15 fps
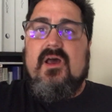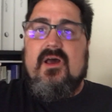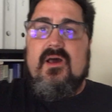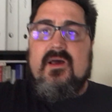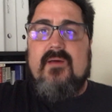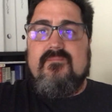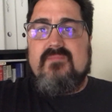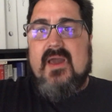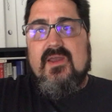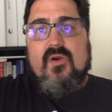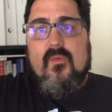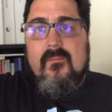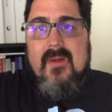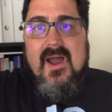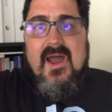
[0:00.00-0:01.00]
I
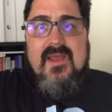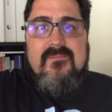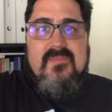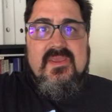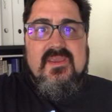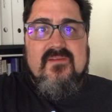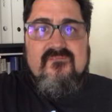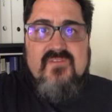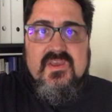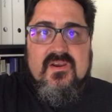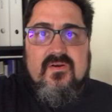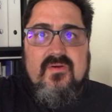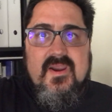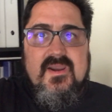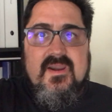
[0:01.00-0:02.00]
don't mind being
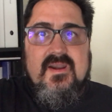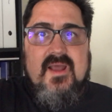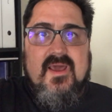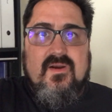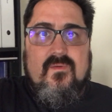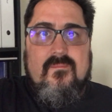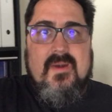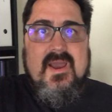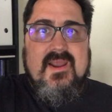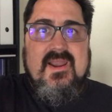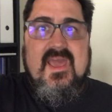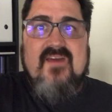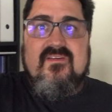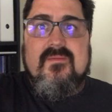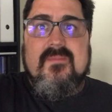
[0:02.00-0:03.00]
invigorated. I don't
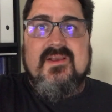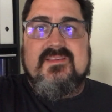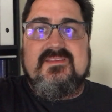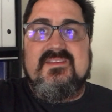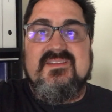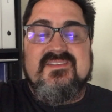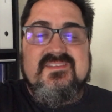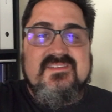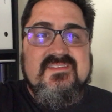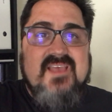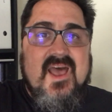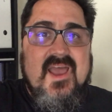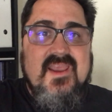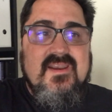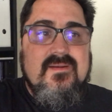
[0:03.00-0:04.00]
mind having my senses
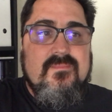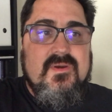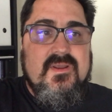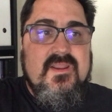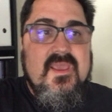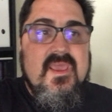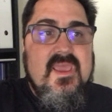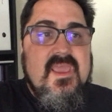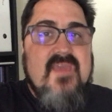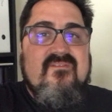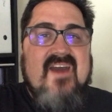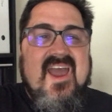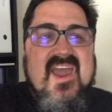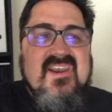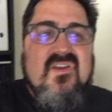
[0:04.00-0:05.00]
heightened. But
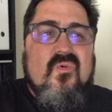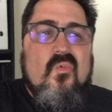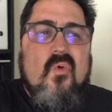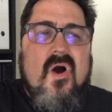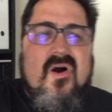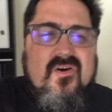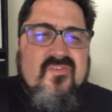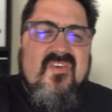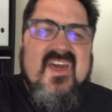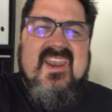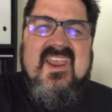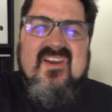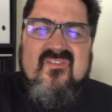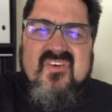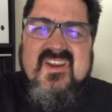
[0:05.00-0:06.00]
if I had to walk
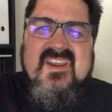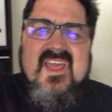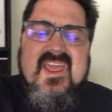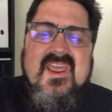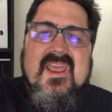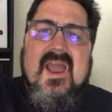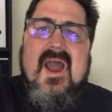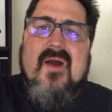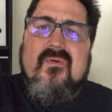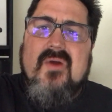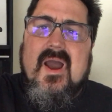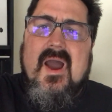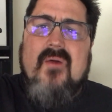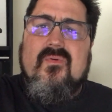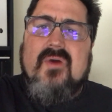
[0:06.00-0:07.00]
that every day, I
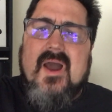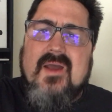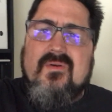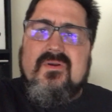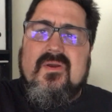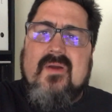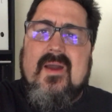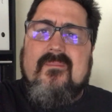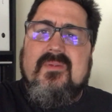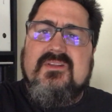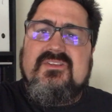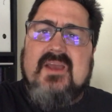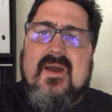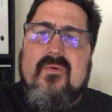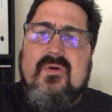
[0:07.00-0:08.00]
don't know how
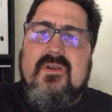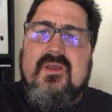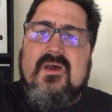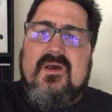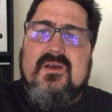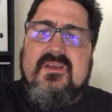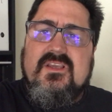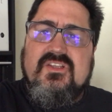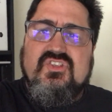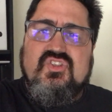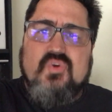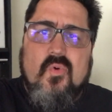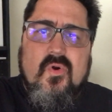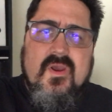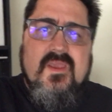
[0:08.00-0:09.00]
much I would
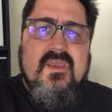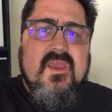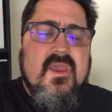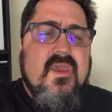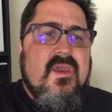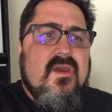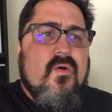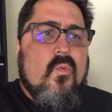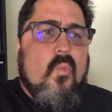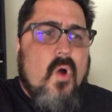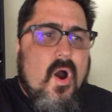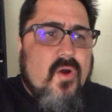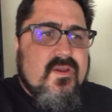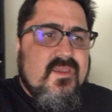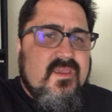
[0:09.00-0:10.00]
enjoy
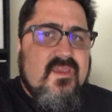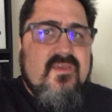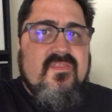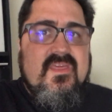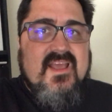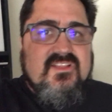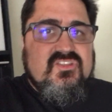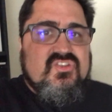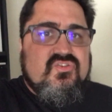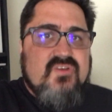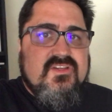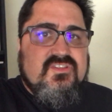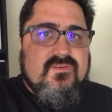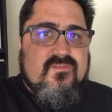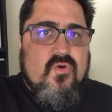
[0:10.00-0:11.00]
walking that
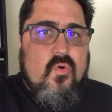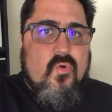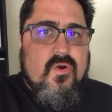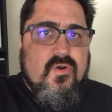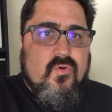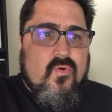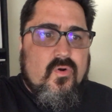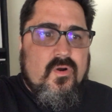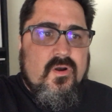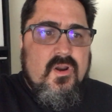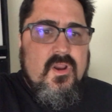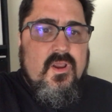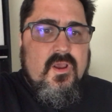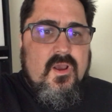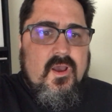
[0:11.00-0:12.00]
stretch of corridor
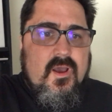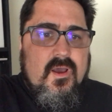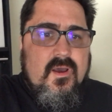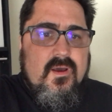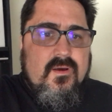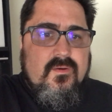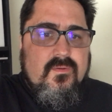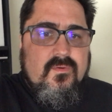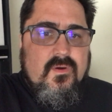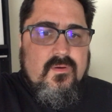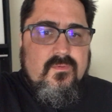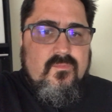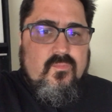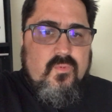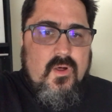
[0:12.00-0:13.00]

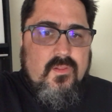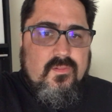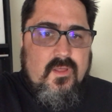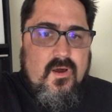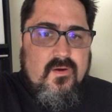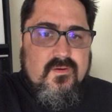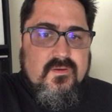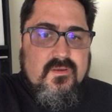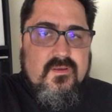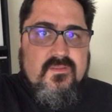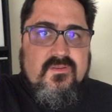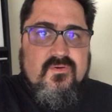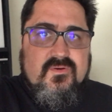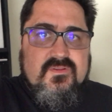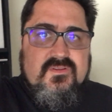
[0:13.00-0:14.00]
along
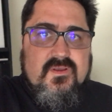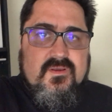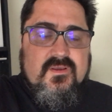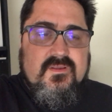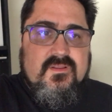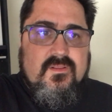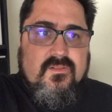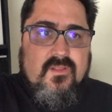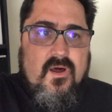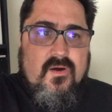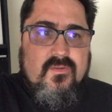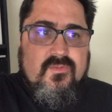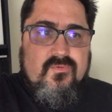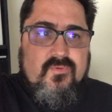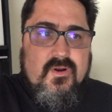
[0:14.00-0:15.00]

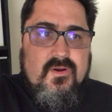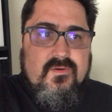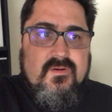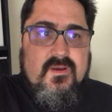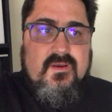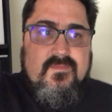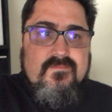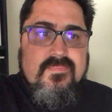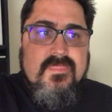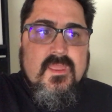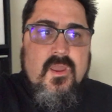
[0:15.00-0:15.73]
the road.